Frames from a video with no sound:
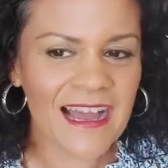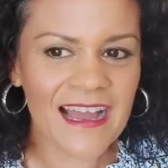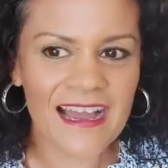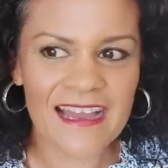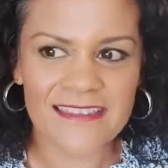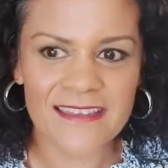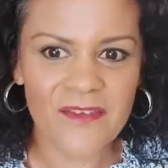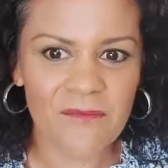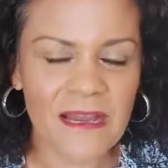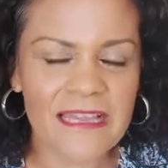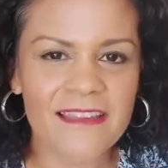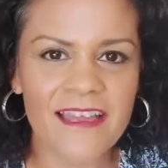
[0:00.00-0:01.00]
I live
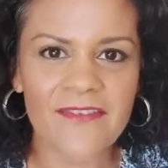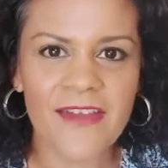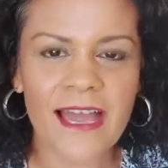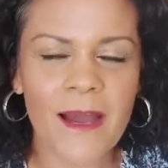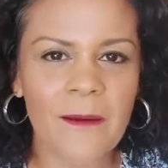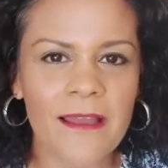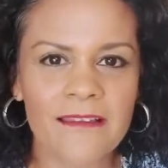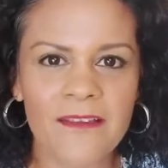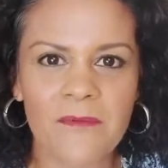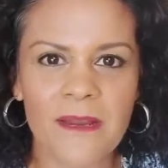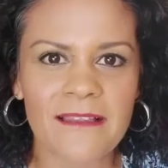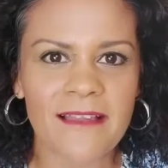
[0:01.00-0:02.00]
my life how I
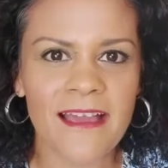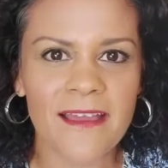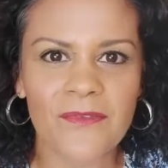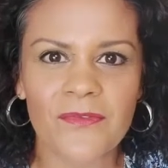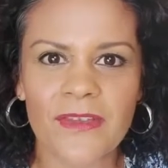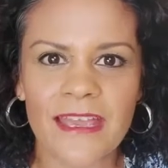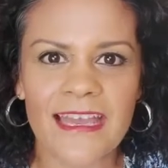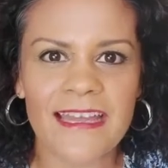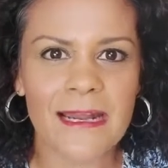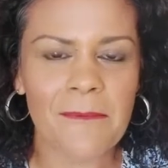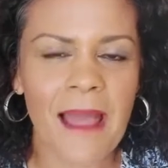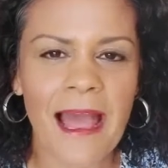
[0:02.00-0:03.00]
live my life, and
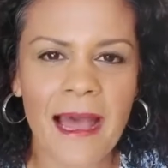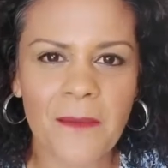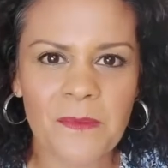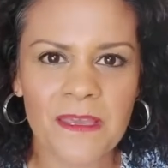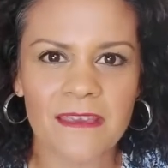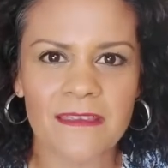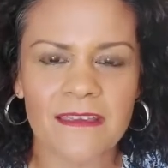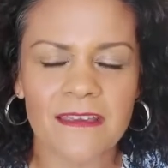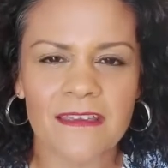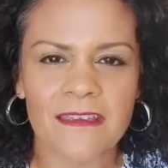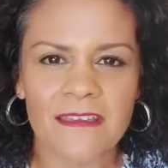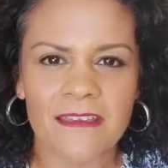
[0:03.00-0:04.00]
I'm happy.
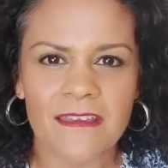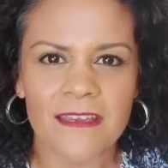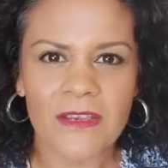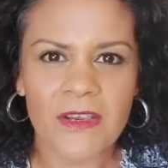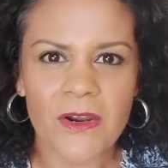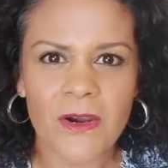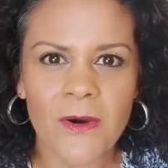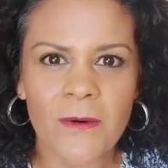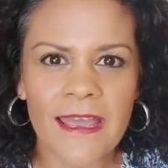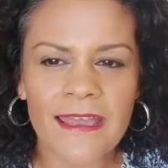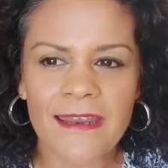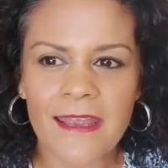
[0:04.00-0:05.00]

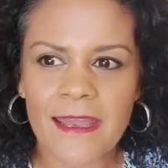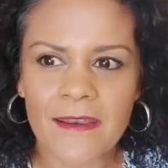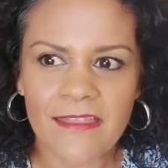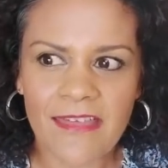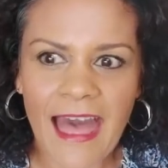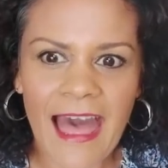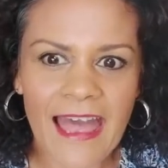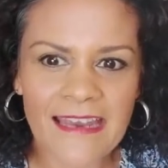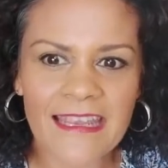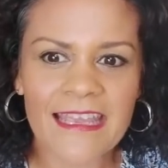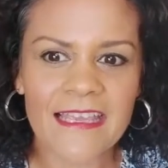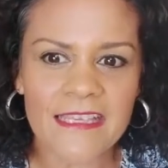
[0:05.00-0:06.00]
And that
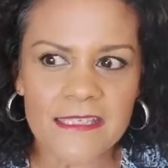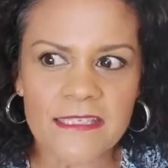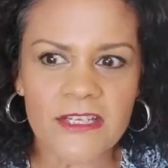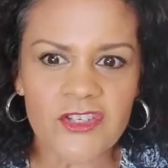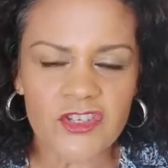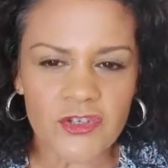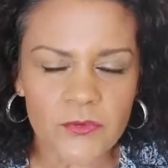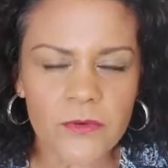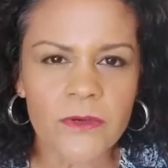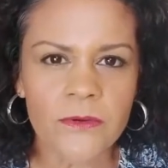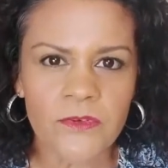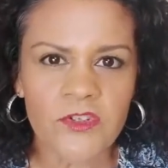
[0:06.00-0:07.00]
is the
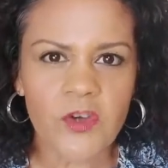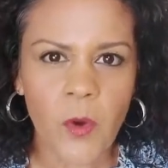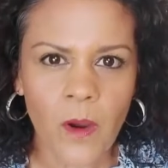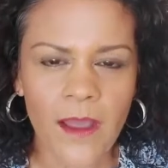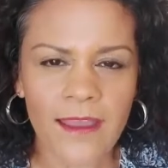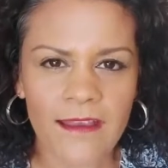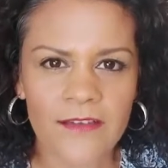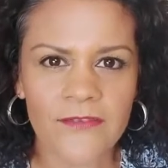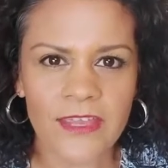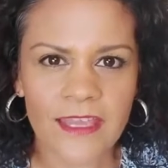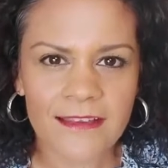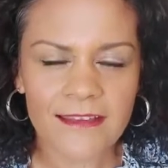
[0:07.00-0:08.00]
true joy of
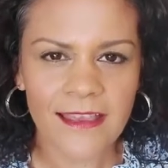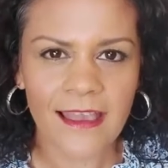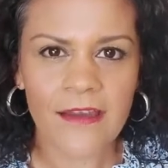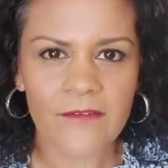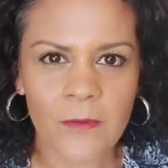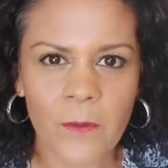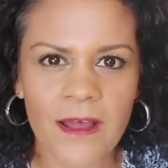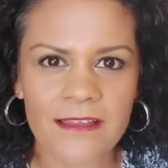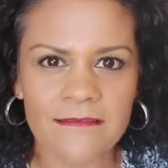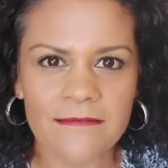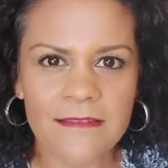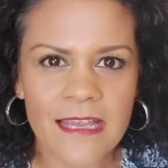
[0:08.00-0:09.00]
healing,
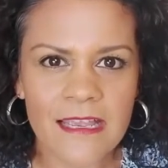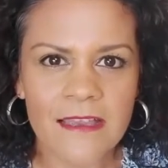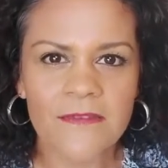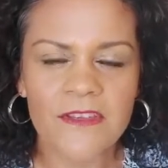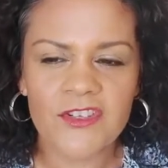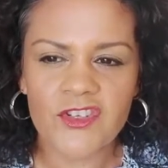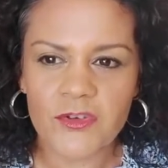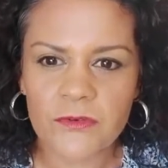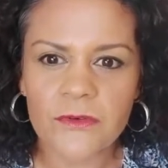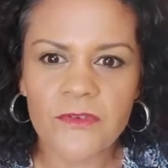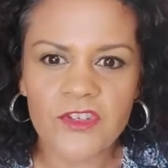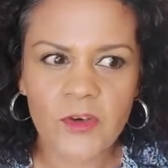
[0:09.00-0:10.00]
everyone. The
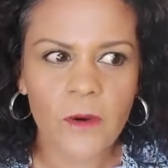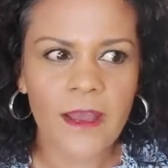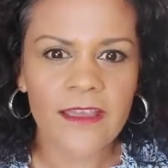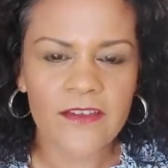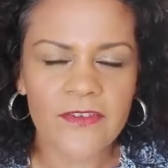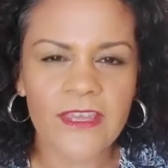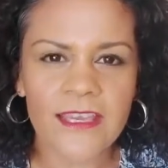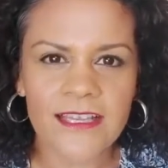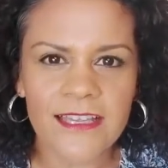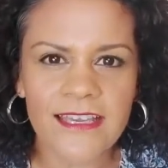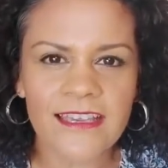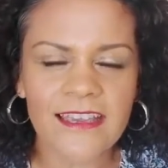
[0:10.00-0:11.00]
true joy of
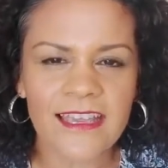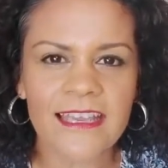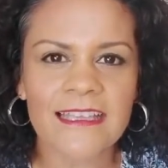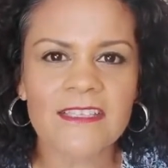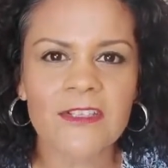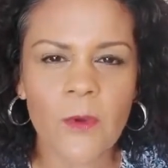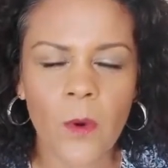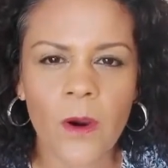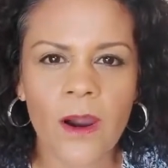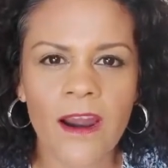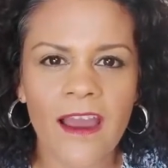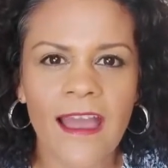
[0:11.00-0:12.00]
healing is
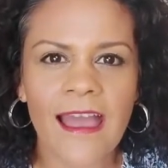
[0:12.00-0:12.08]
your